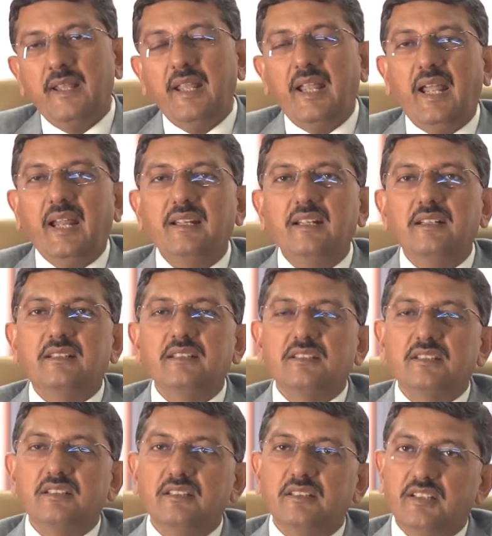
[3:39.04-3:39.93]
And it
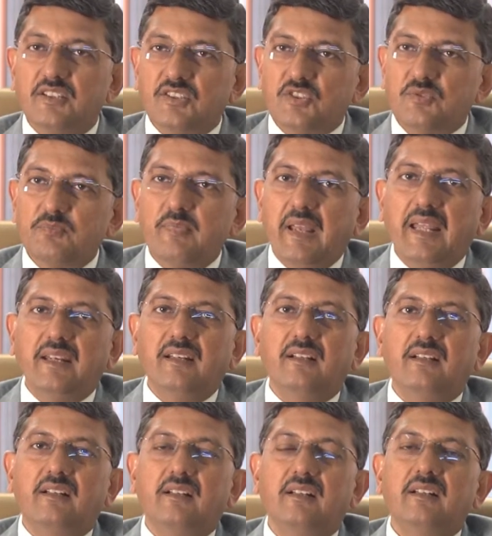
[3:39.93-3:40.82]
is in this
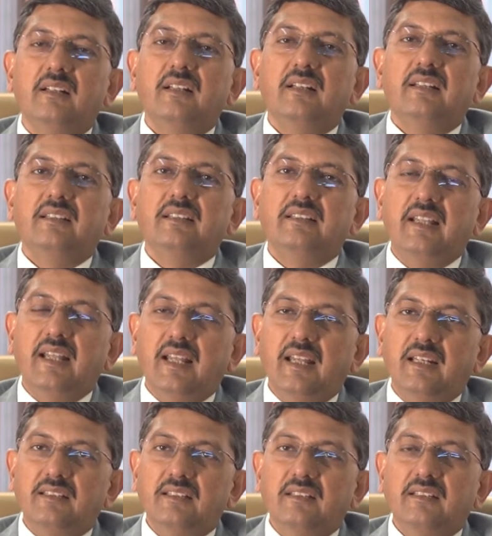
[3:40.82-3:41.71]
manner
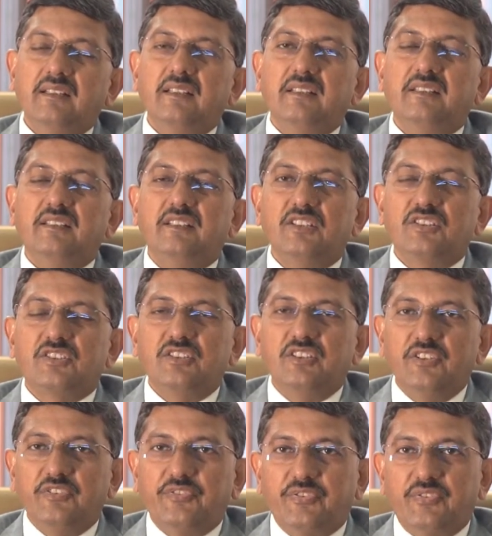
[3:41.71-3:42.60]
that these
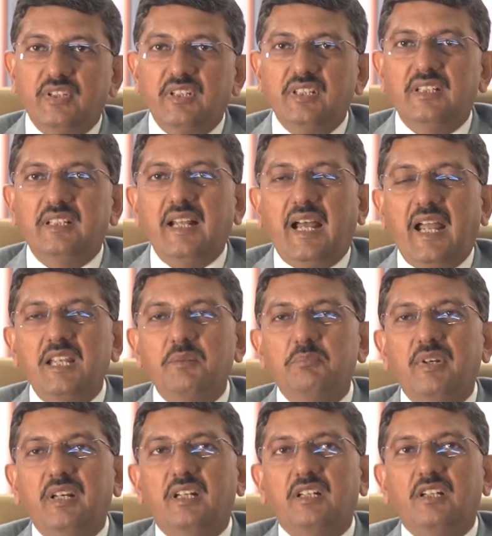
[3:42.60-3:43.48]
different
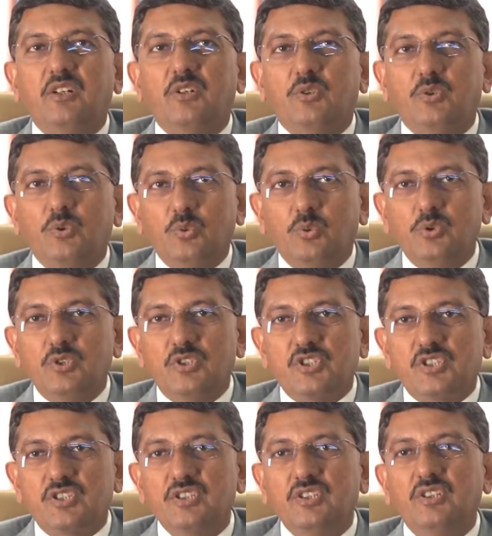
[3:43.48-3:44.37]
tiebreaker
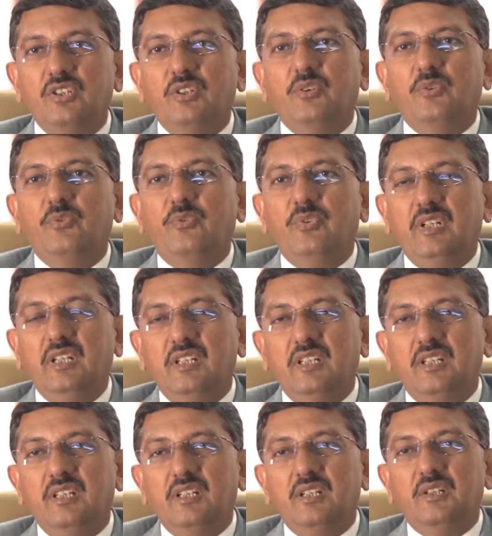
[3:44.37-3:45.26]
rules
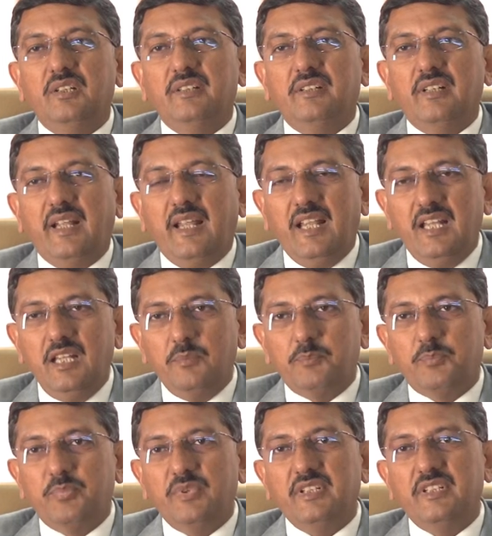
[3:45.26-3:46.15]
will
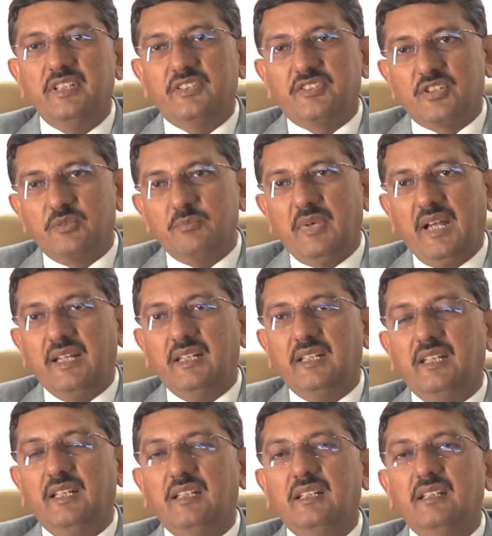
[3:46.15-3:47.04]
help
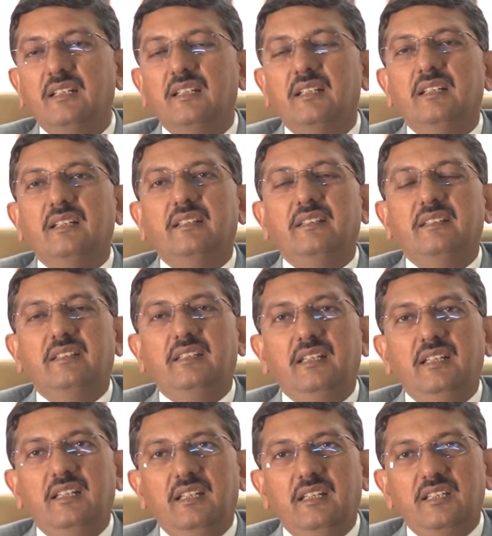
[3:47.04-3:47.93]
determining
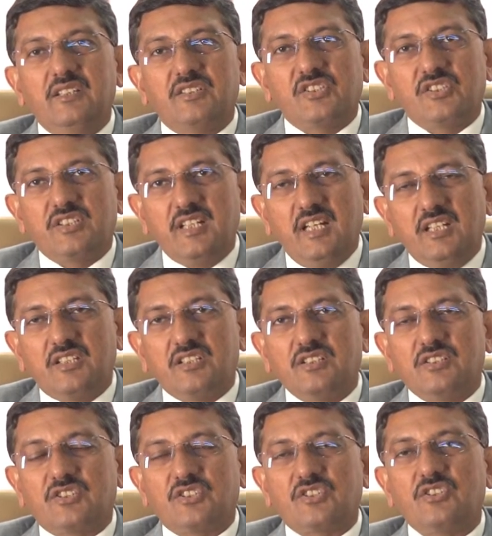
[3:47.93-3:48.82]
the
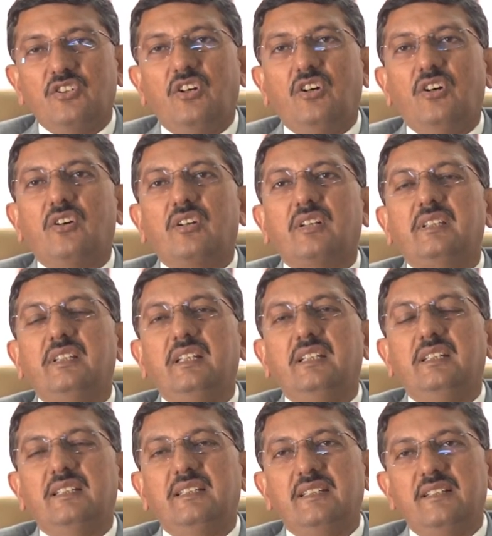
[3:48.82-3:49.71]
status or
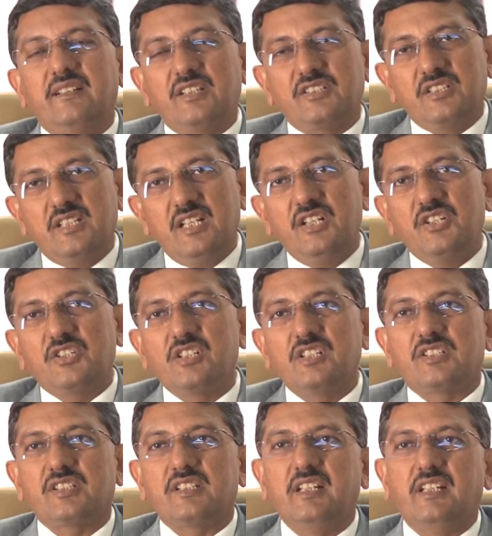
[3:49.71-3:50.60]
the
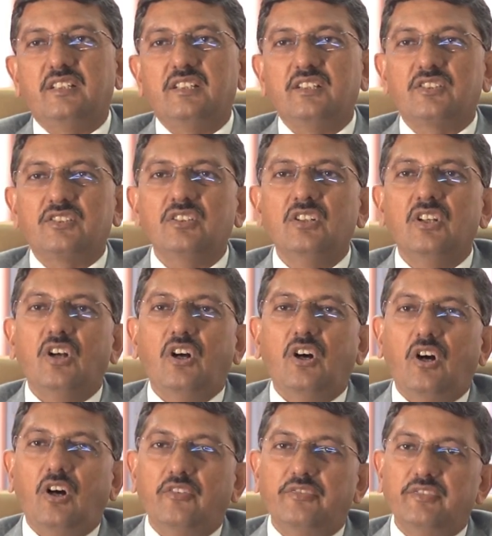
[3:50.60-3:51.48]
residential status
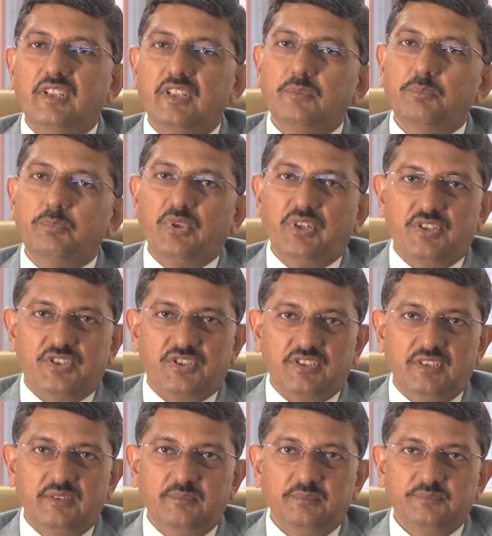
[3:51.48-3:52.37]
of the
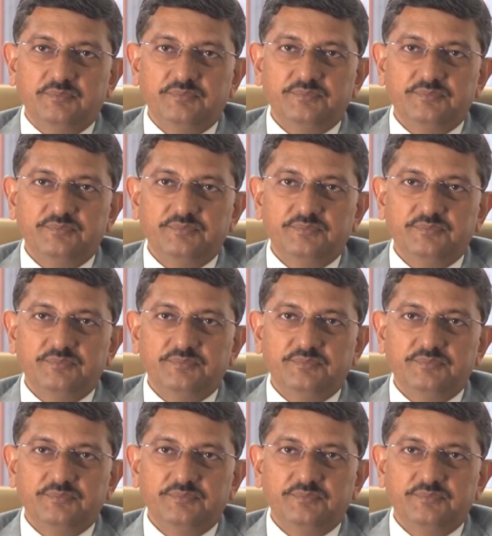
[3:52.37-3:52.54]
person.